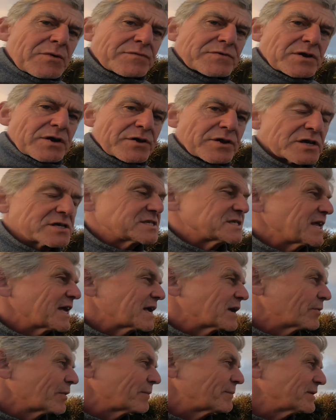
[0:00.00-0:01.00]
got a nice
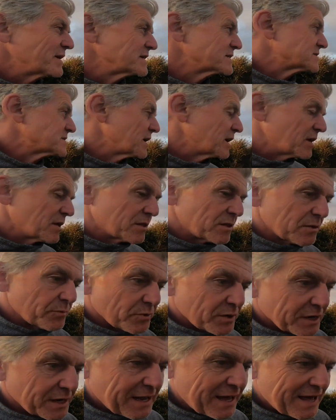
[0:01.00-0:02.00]
takeaway pizza that we're
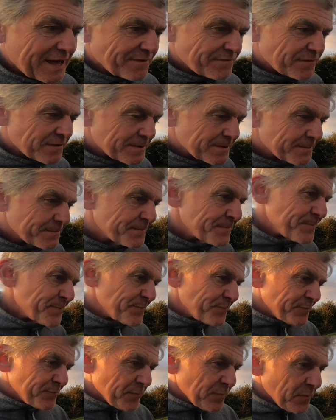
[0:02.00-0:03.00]
going to have.
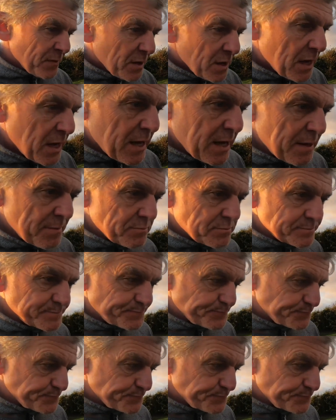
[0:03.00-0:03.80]
I